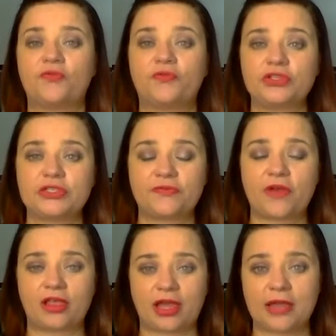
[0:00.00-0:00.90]
First of
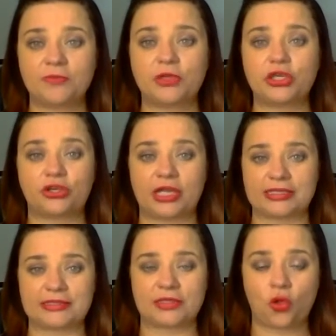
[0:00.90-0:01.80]
all, I'm
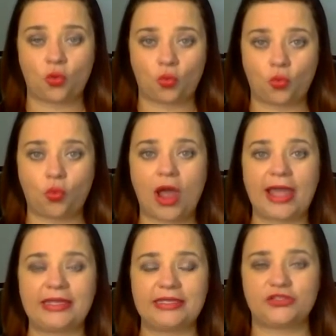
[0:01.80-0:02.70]
curious,
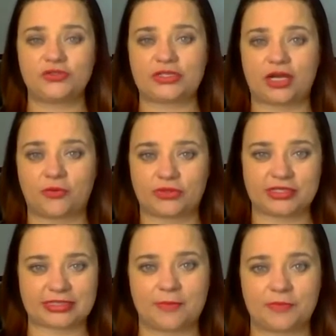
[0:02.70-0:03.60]
why did you start with
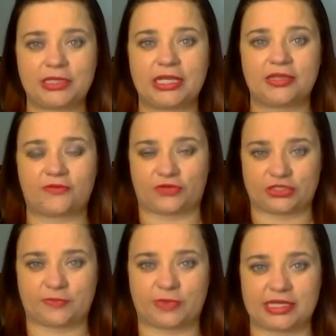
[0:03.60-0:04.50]
this company in the
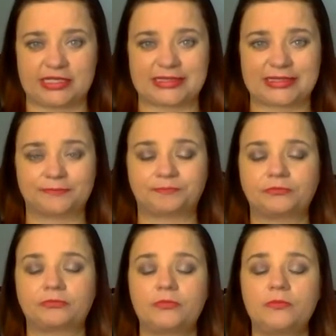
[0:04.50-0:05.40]
first place?
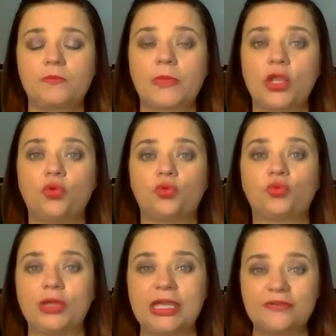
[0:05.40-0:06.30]

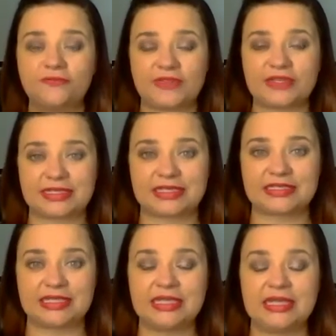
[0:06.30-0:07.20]

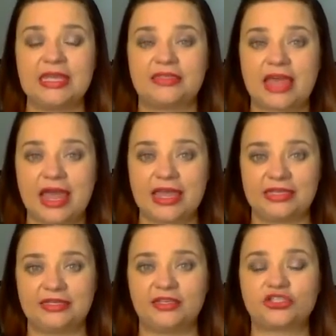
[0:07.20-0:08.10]
Revisit that
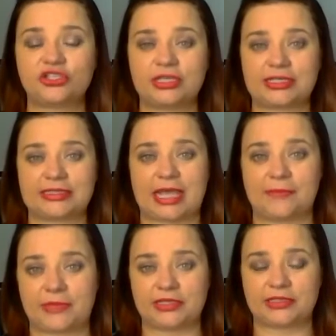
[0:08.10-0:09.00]
initial
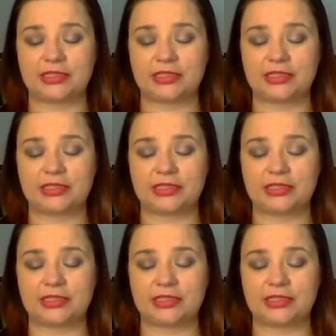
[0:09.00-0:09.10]
excitement.